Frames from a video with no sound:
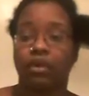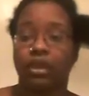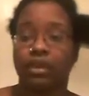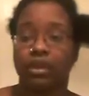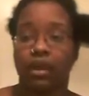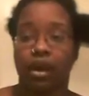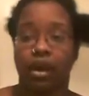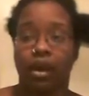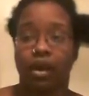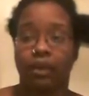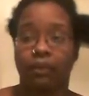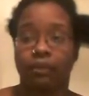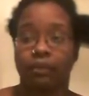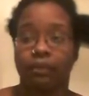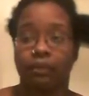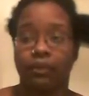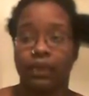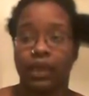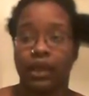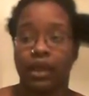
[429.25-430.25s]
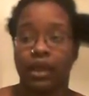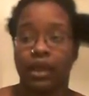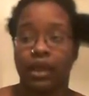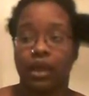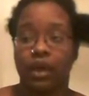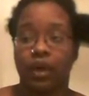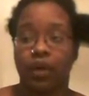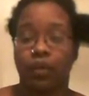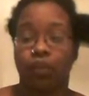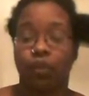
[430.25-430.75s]
with
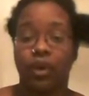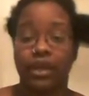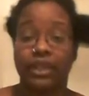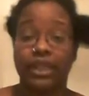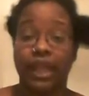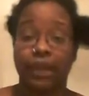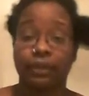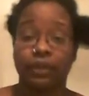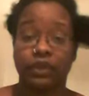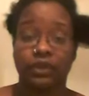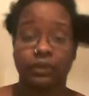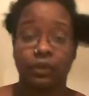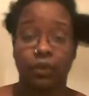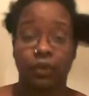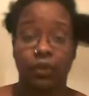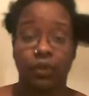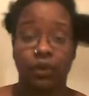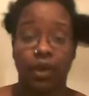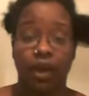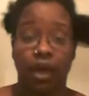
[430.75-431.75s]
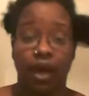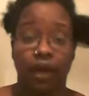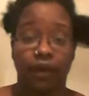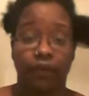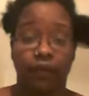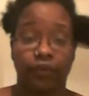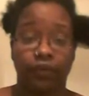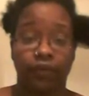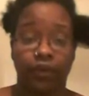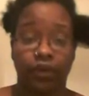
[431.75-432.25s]
1 tablespoon
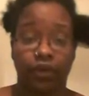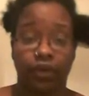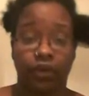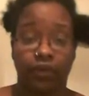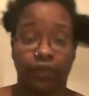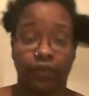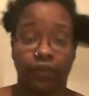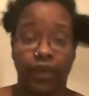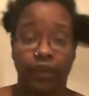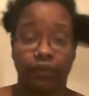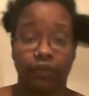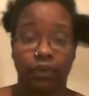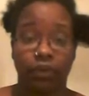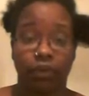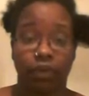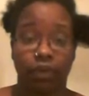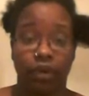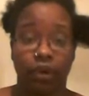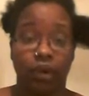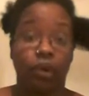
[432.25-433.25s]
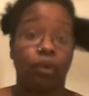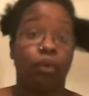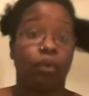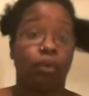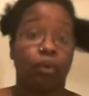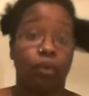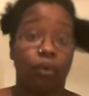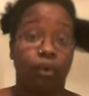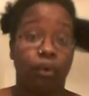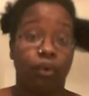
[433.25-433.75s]
of your favorite oil
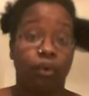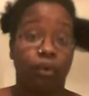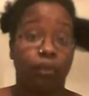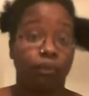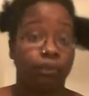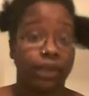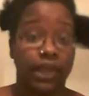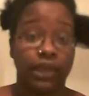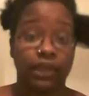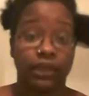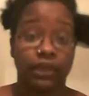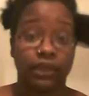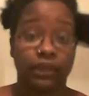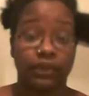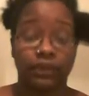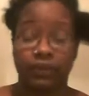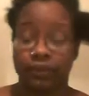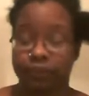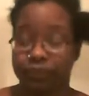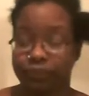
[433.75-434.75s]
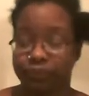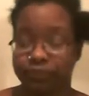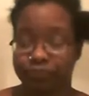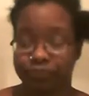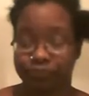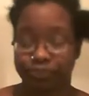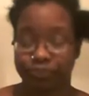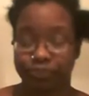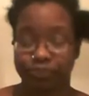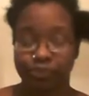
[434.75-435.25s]
or oil mix.
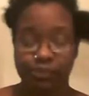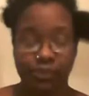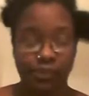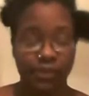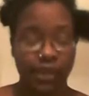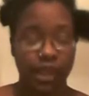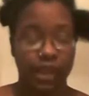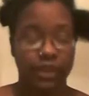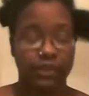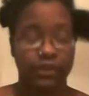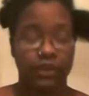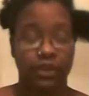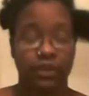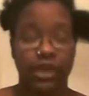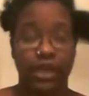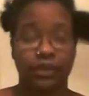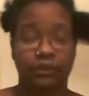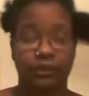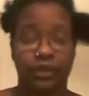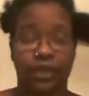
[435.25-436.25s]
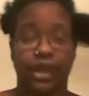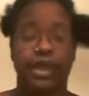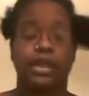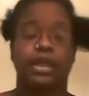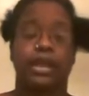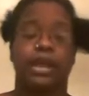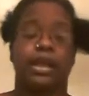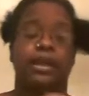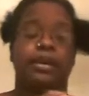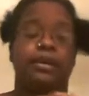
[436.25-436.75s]
And so that's what I
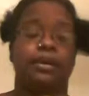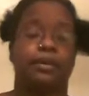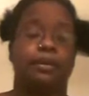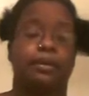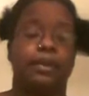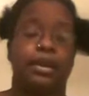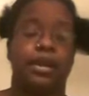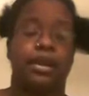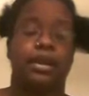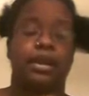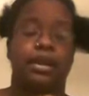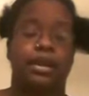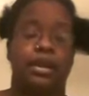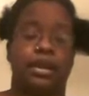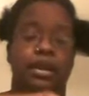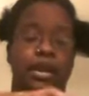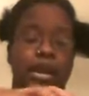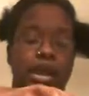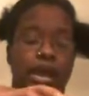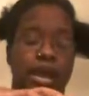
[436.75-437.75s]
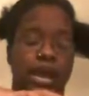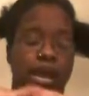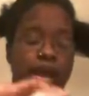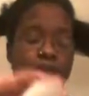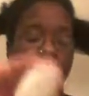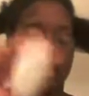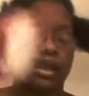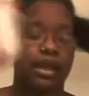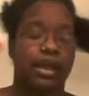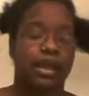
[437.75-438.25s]
did.
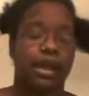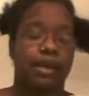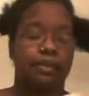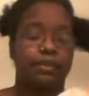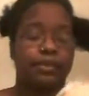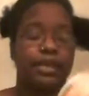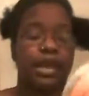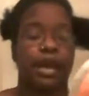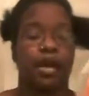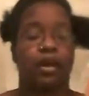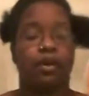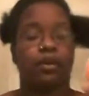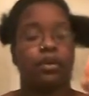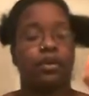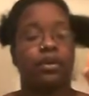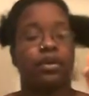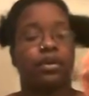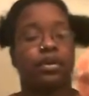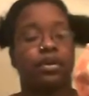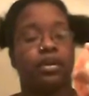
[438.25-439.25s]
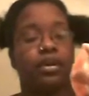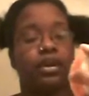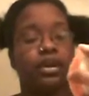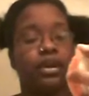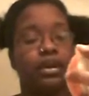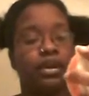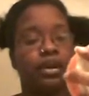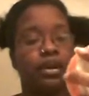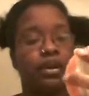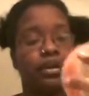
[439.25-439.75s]
And it comes out
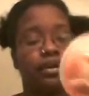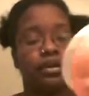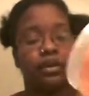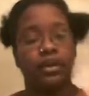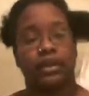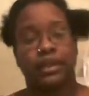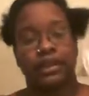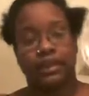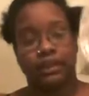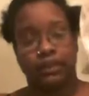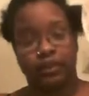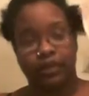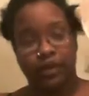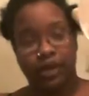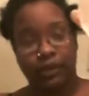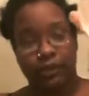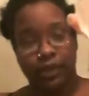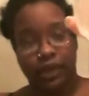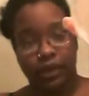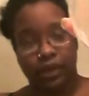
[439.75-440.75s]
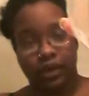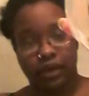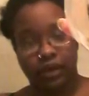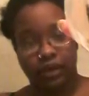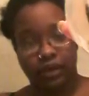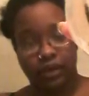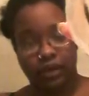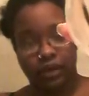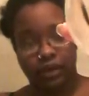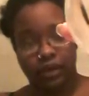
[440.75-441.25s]
creamier
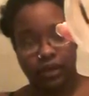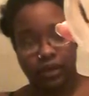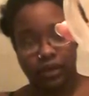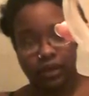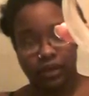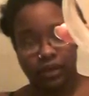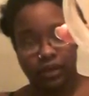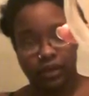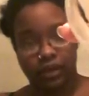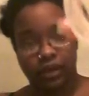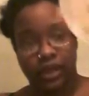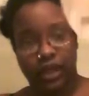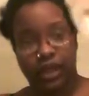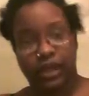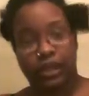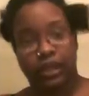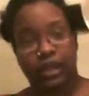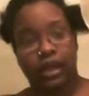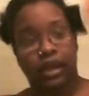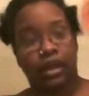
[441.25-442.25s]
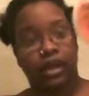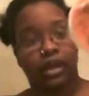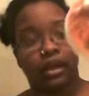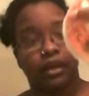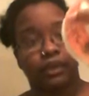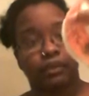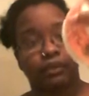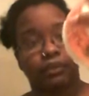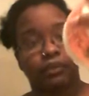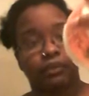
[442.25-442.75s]
than
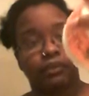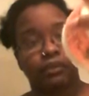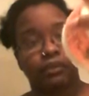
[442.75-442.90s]
the